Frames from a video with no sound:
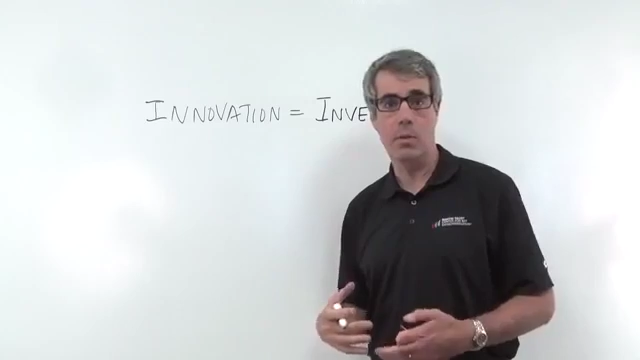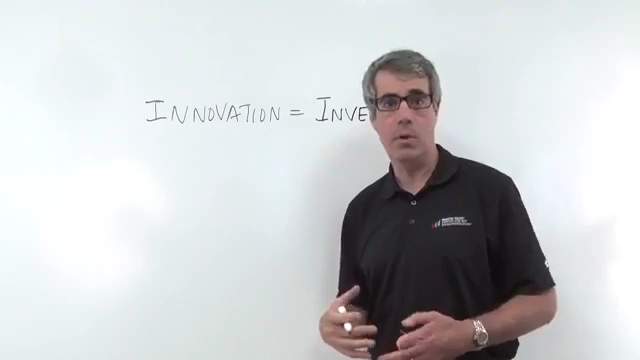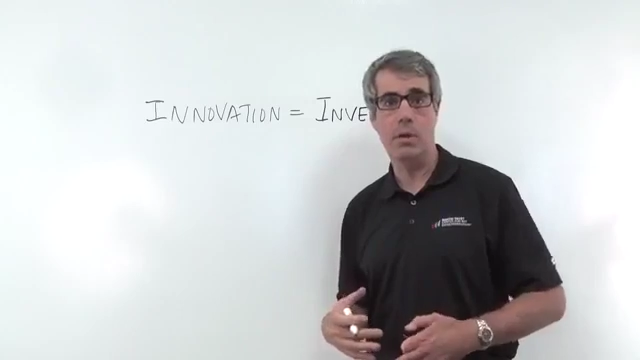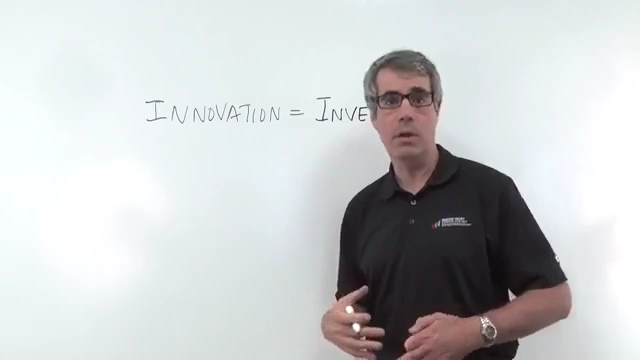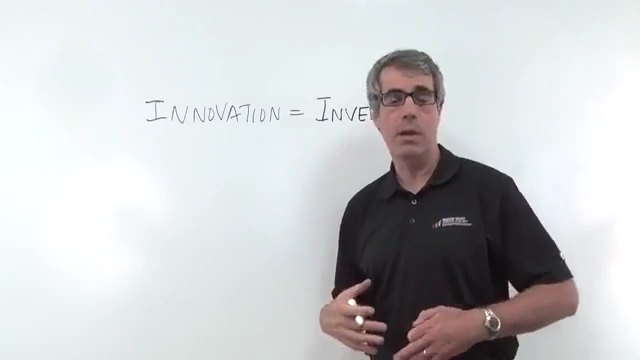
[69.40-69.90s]

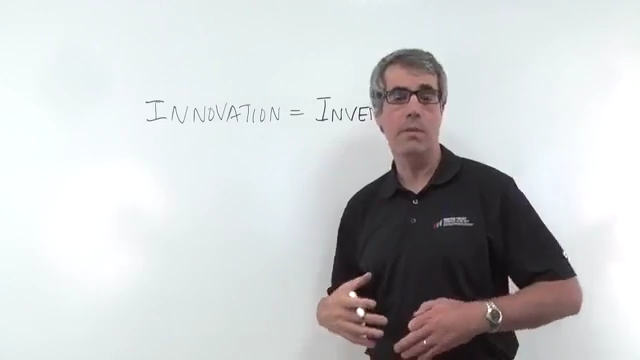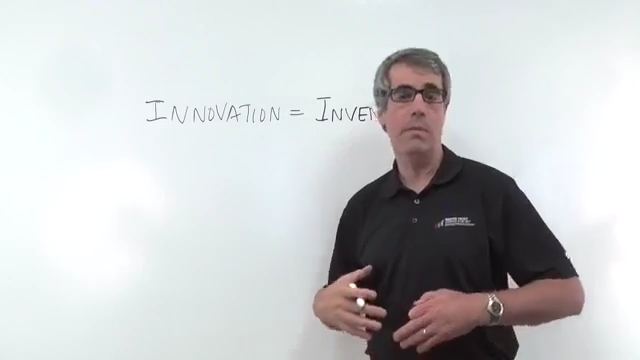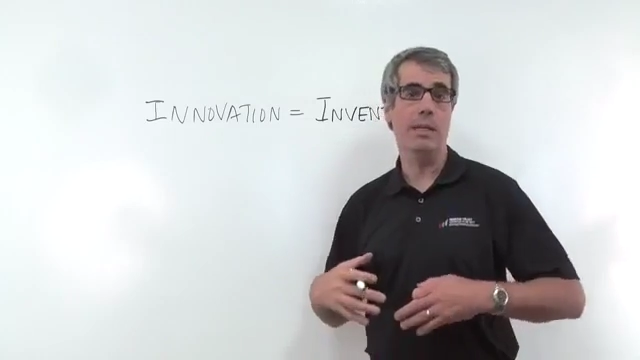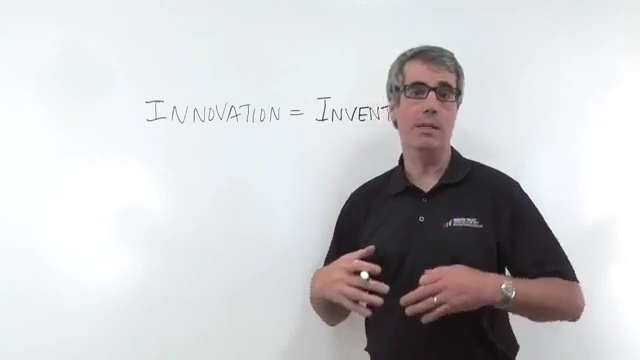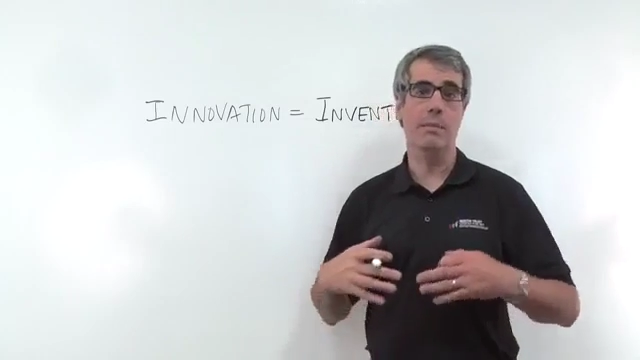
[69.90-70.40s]
world. It
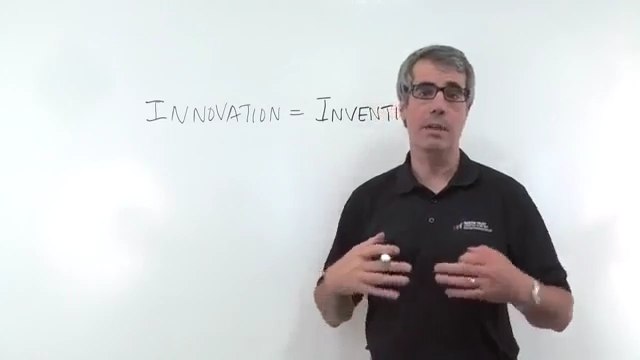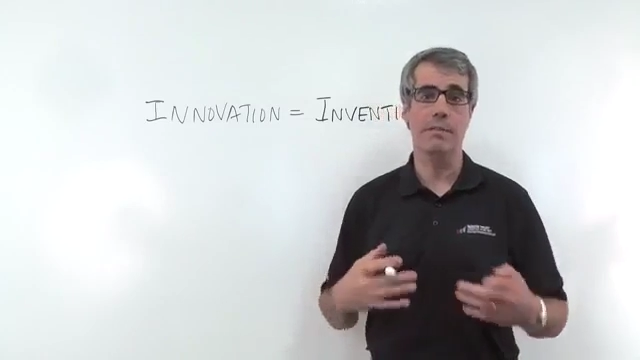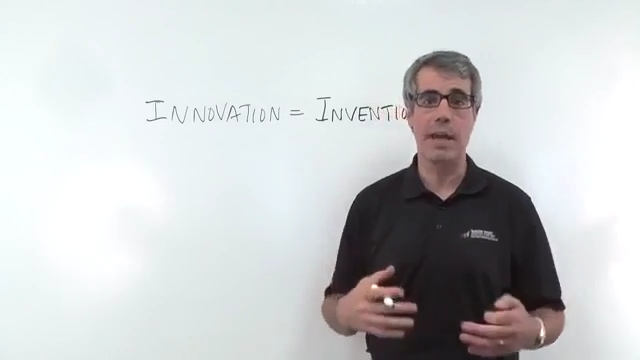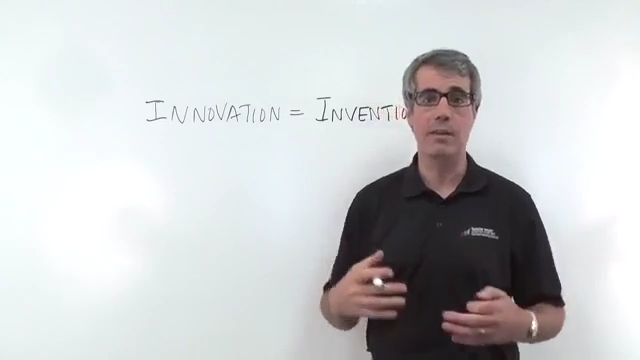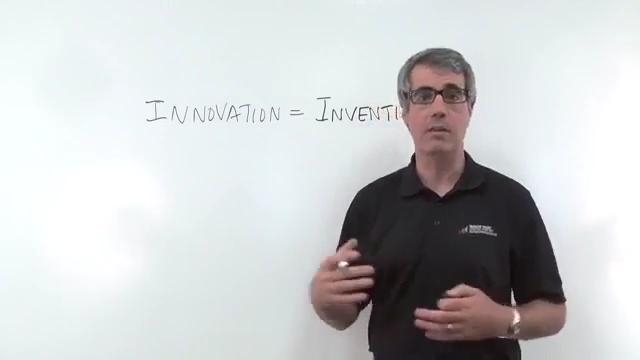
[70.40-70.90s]
makes something
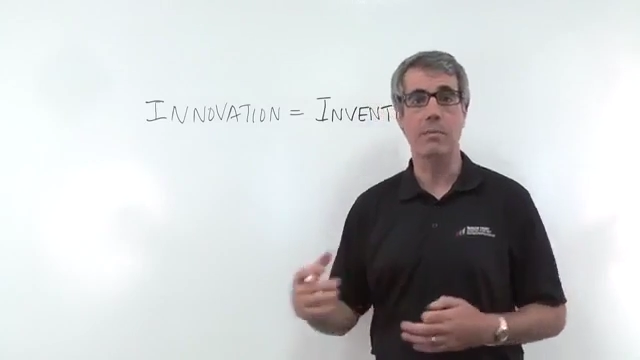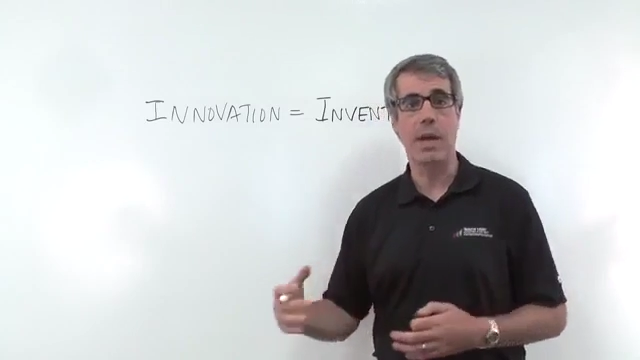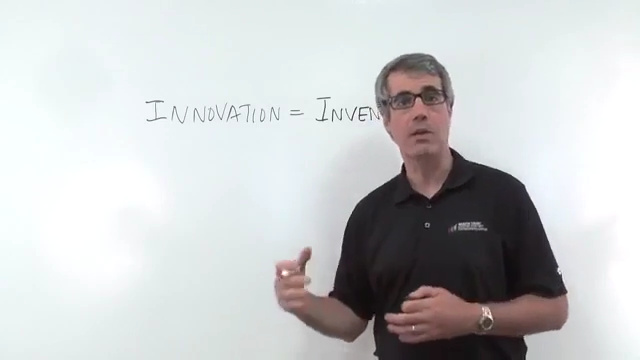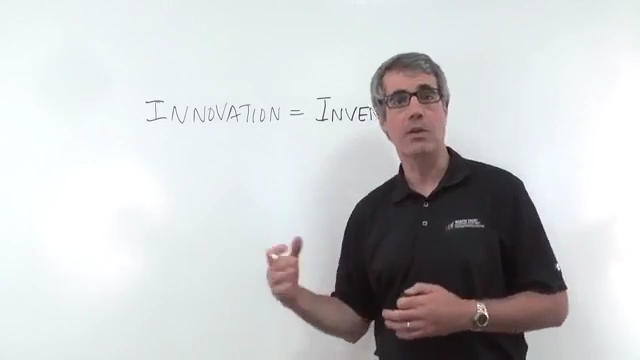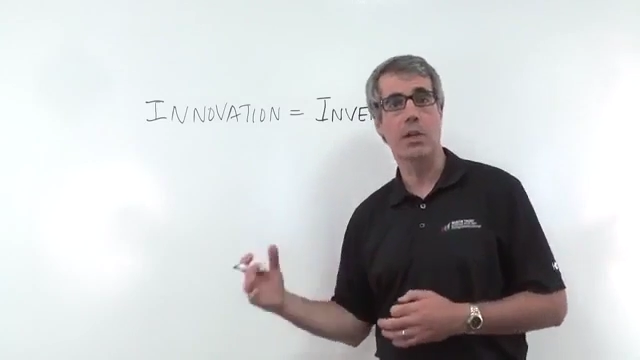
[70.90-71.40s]
faster,
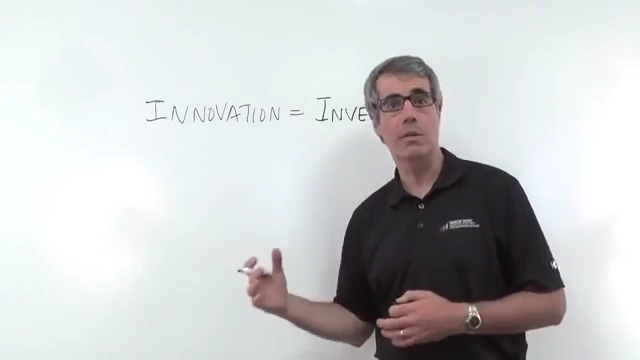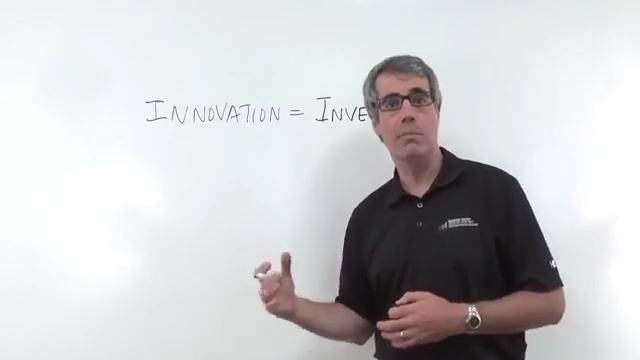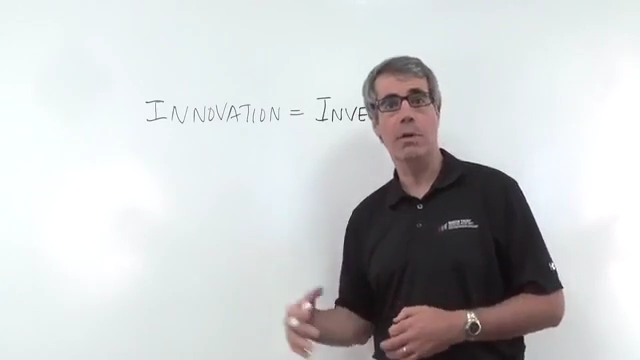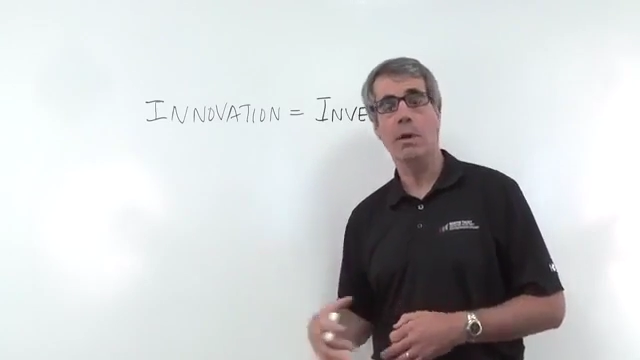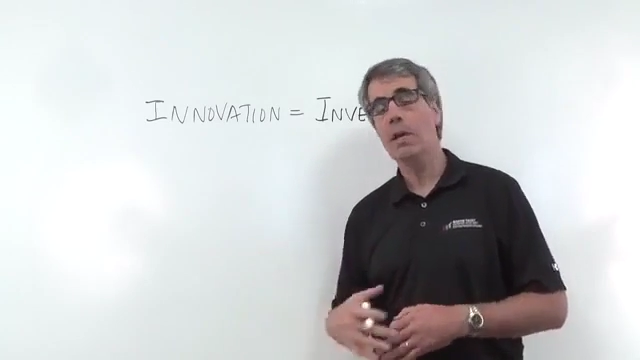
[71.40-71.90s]
better,
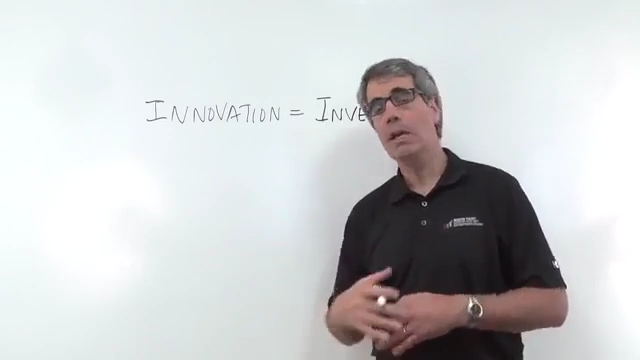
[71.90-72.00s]
cheaper.